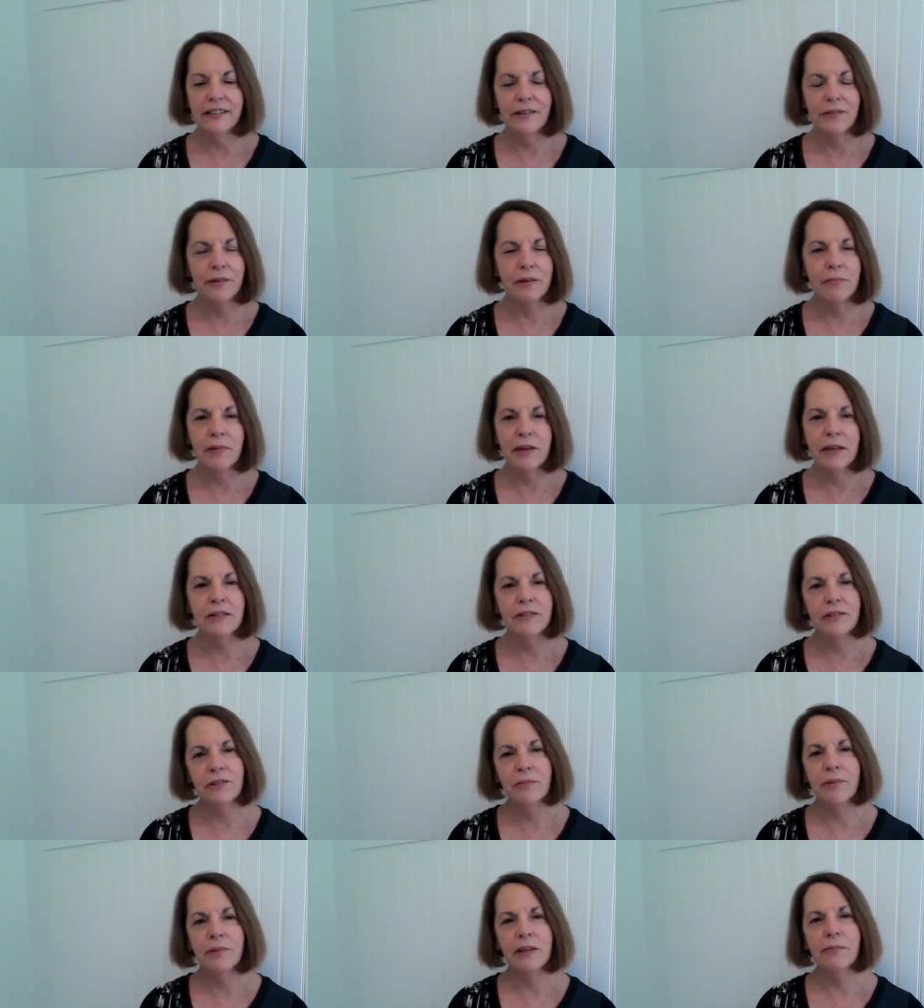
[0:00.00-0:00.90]
you know, we
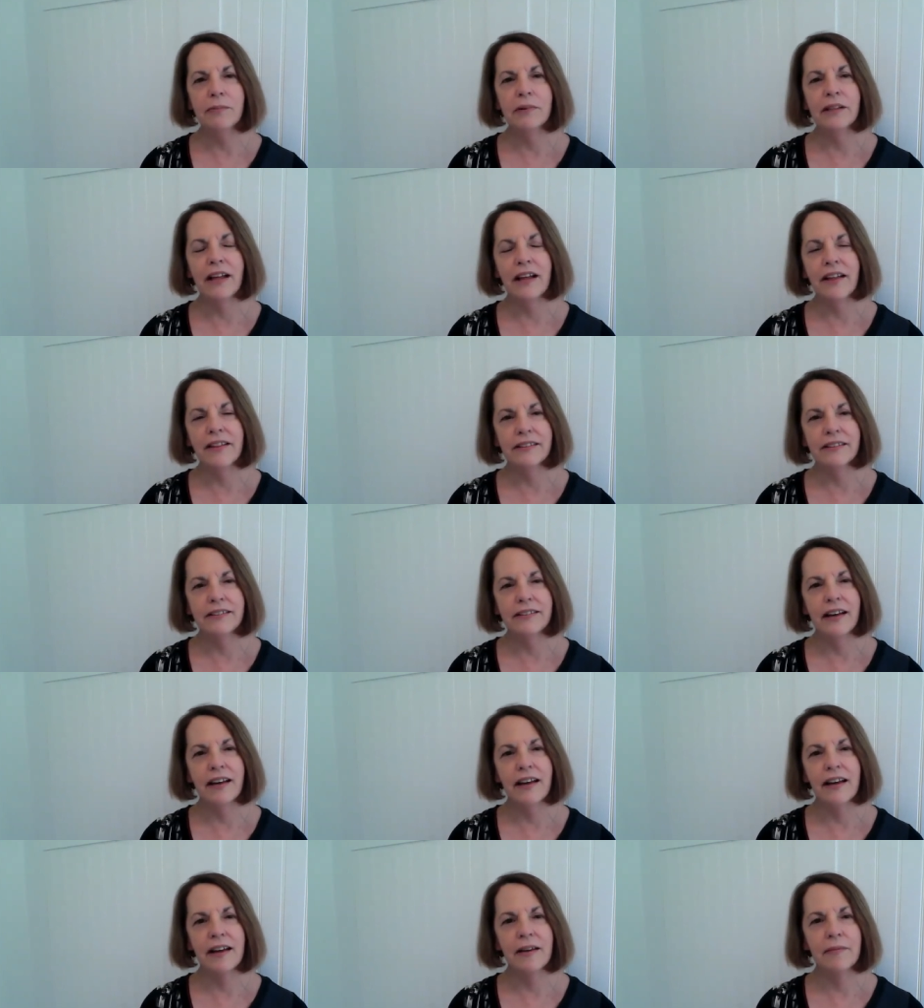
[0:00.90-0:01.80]
meet new people all
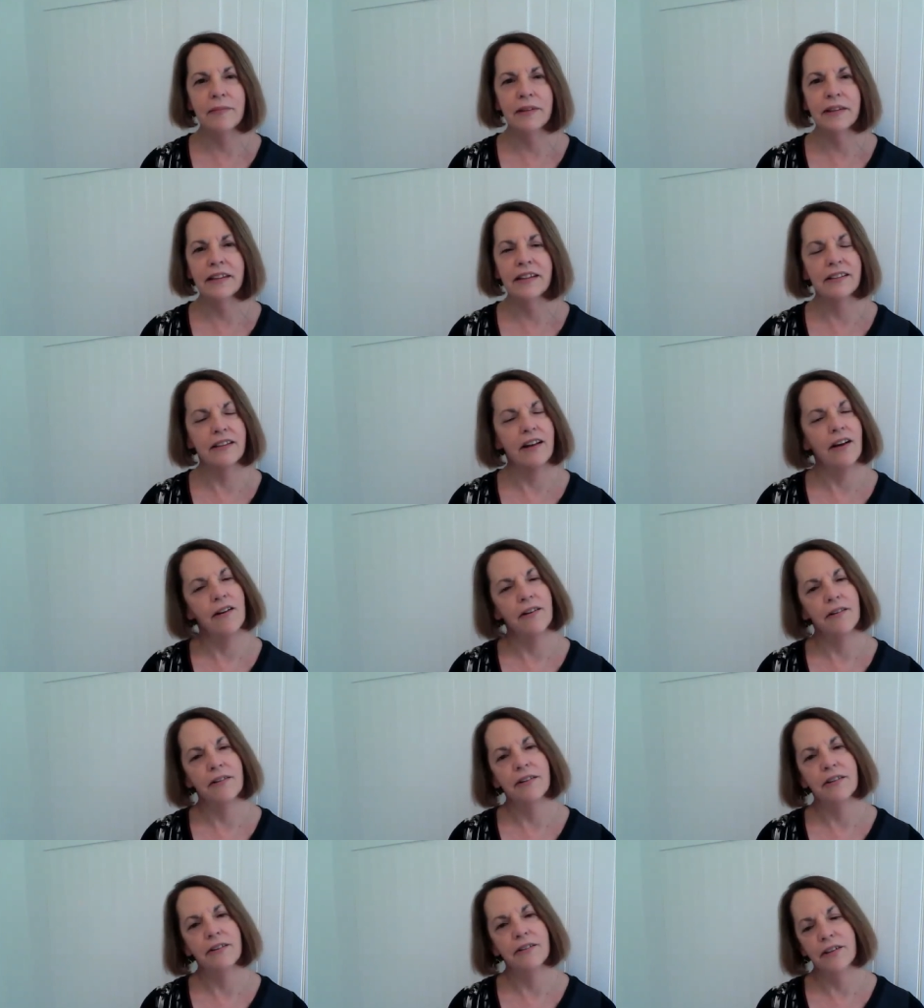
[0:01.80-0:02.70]
the time, and
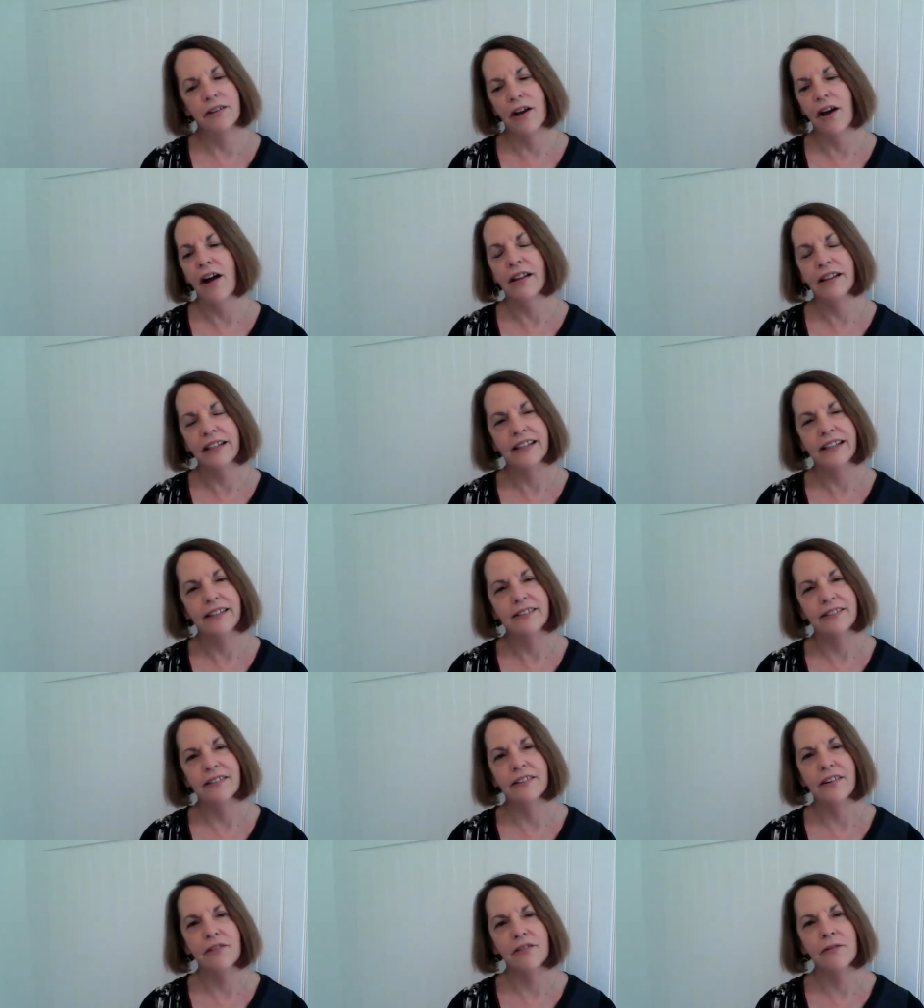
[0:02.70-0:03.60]
the, our
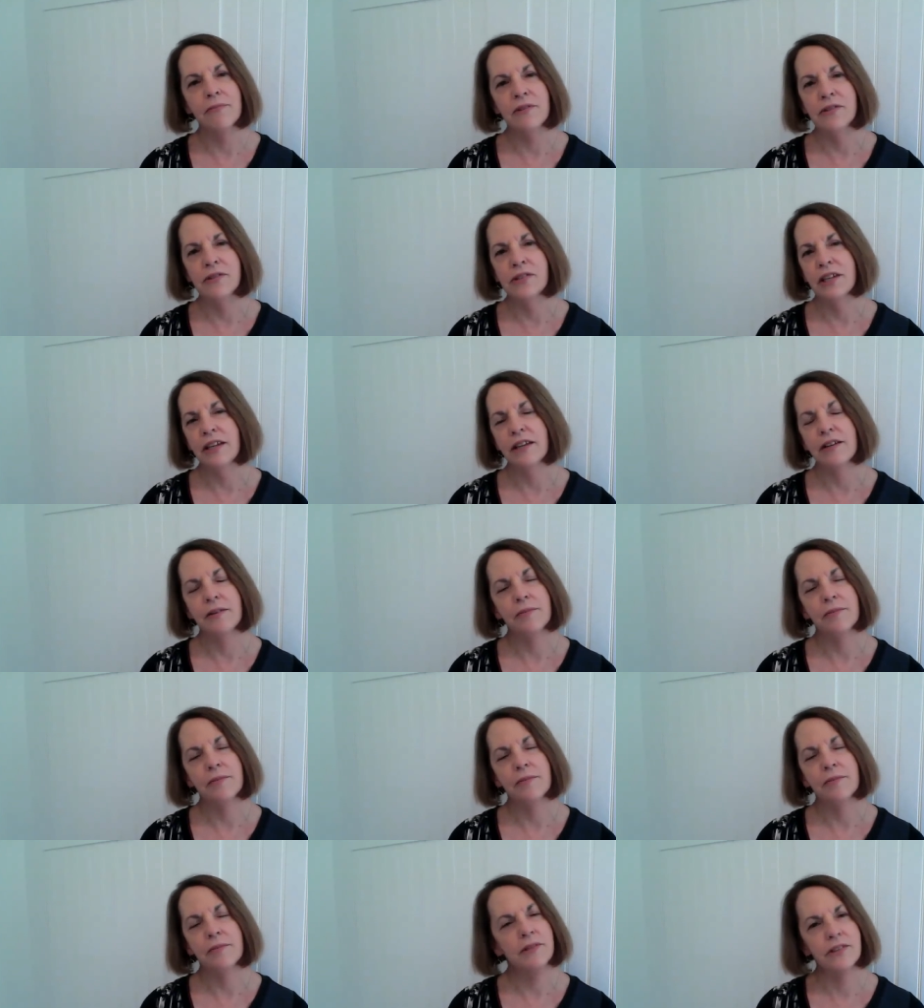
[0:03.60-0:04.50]
colleagues and other
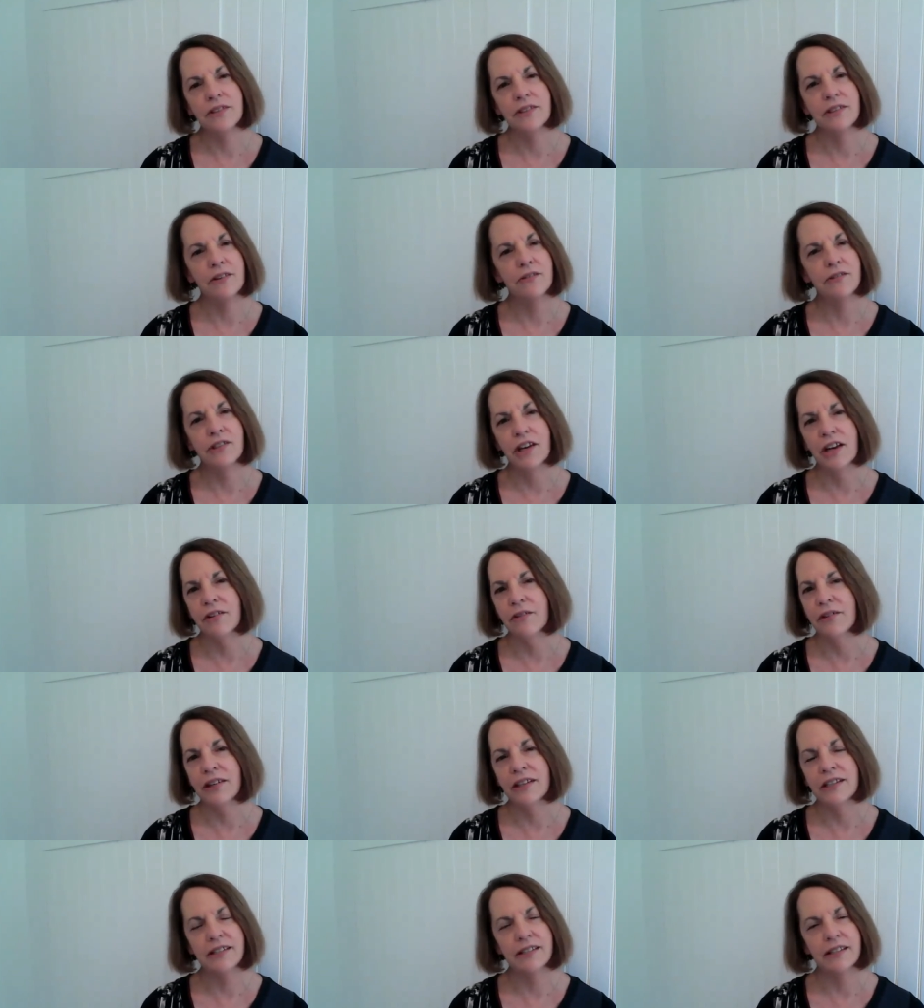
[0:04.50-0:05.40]
museums are just so
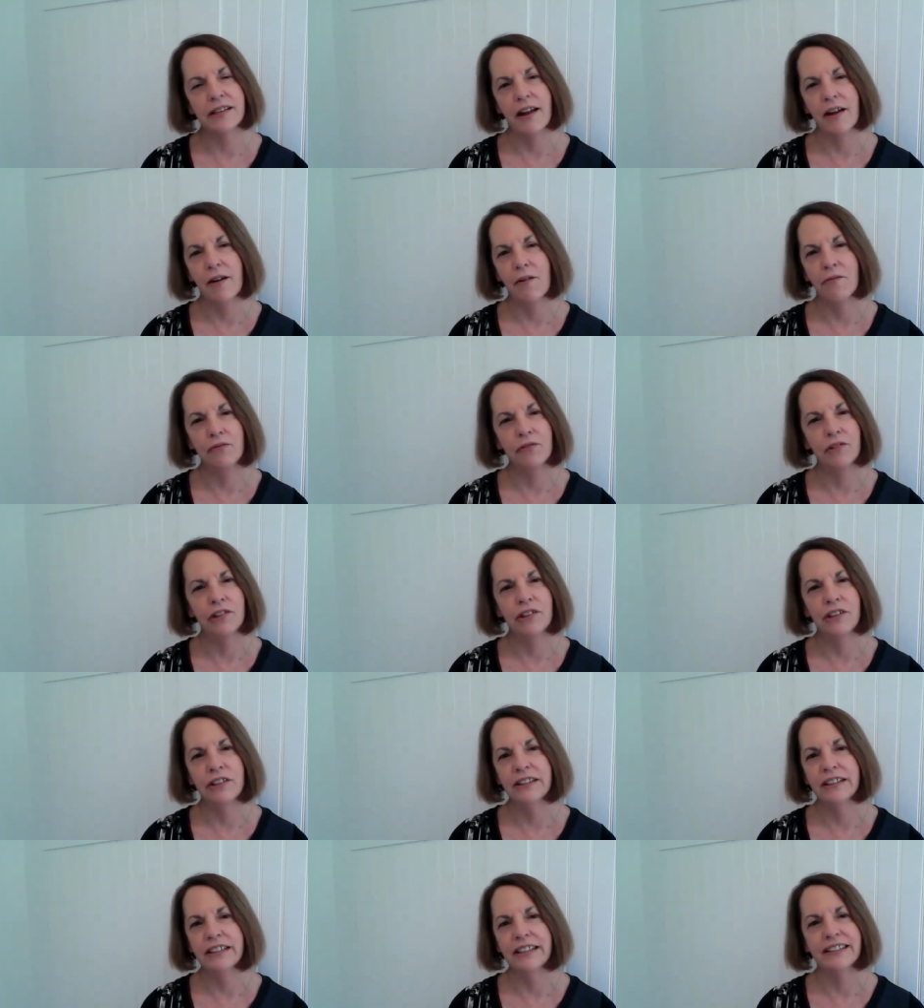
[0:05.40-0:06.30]
generous and
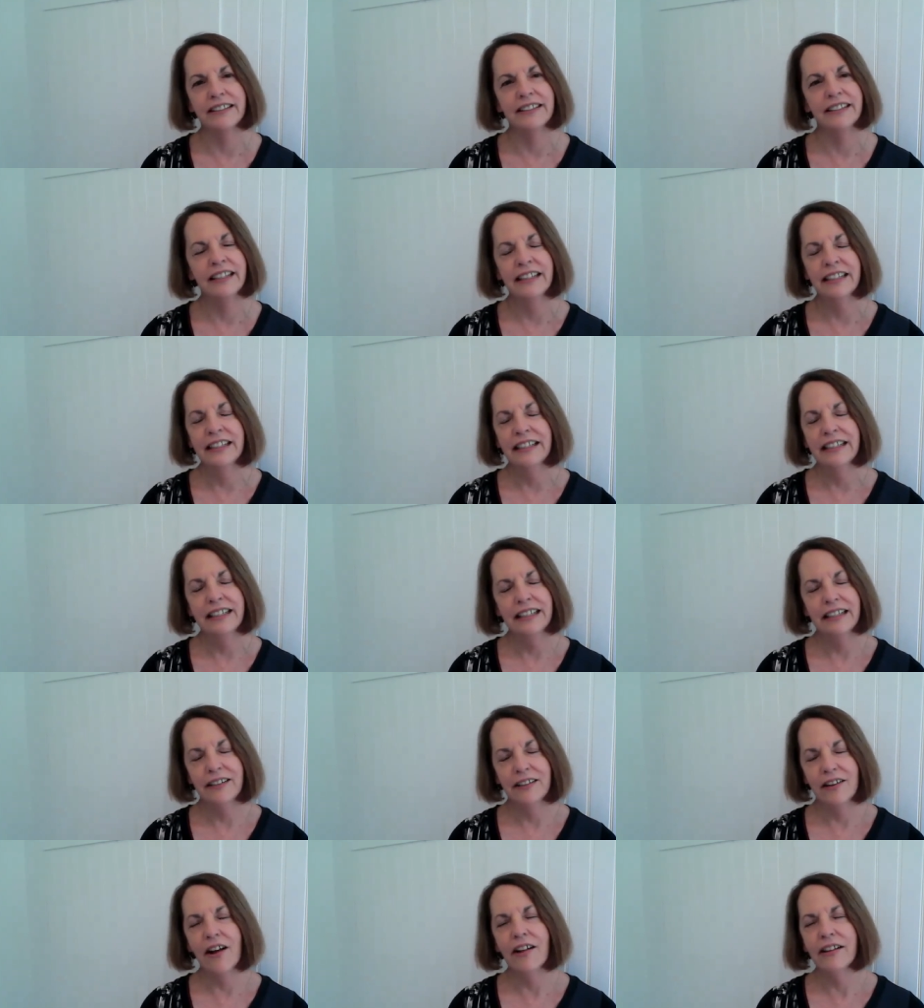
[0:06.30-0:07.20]
helpful. And
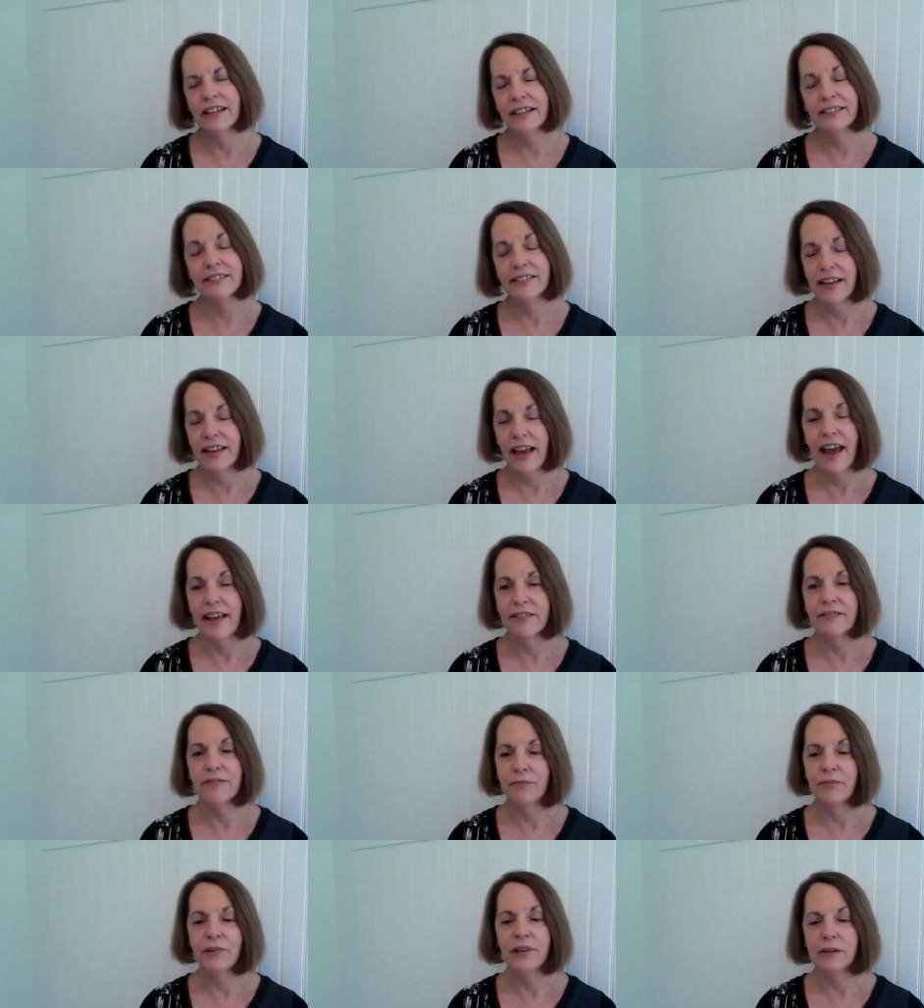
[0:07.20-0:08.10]
colleagues
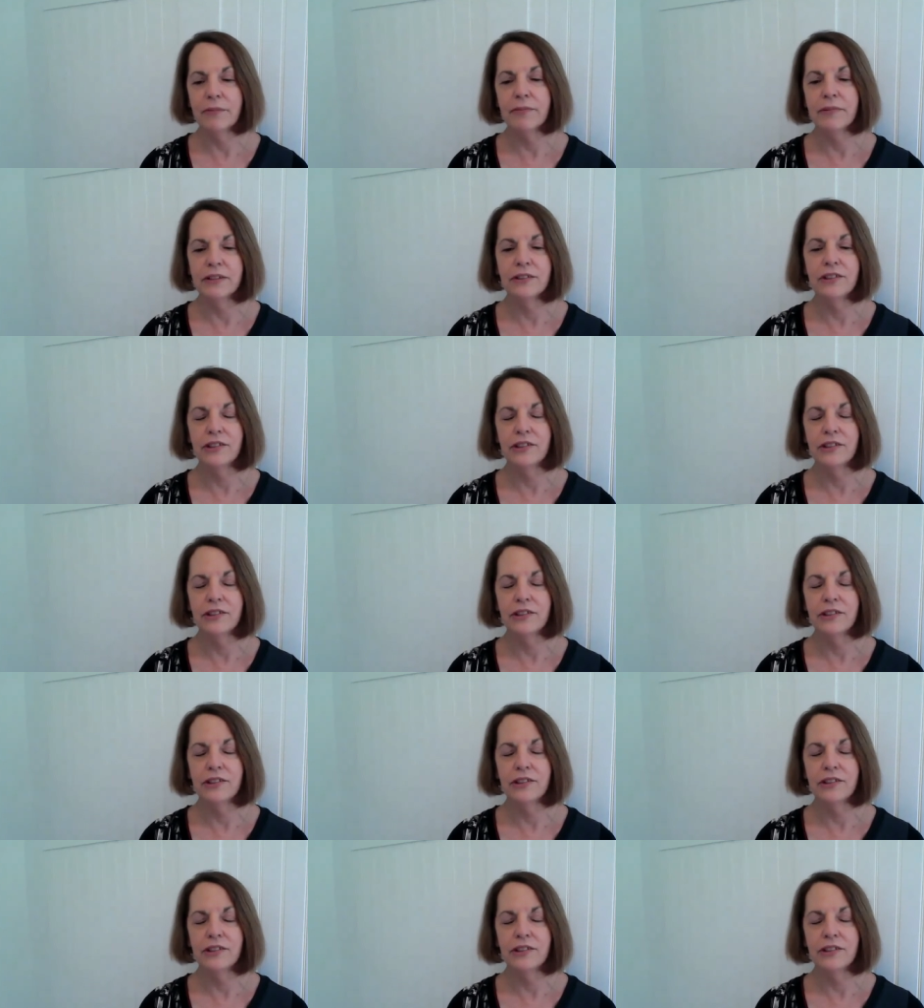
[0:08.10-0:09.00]
at WCMA
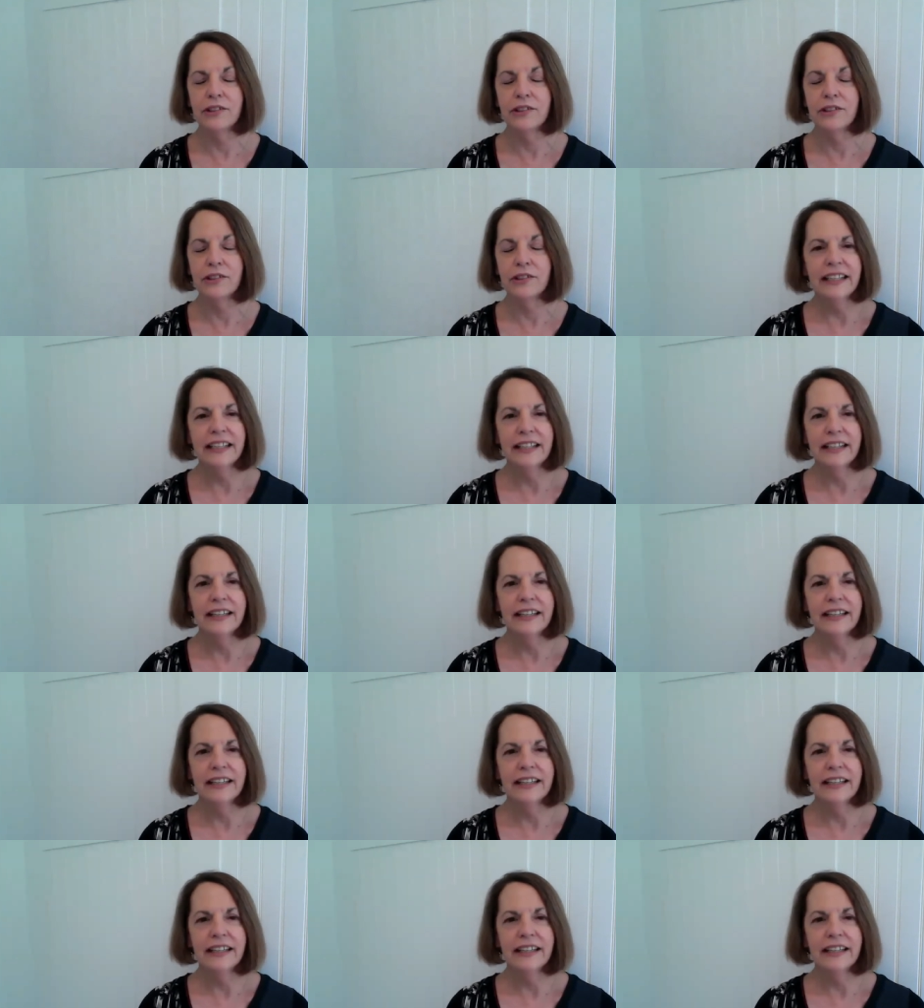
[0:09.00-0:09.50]
too.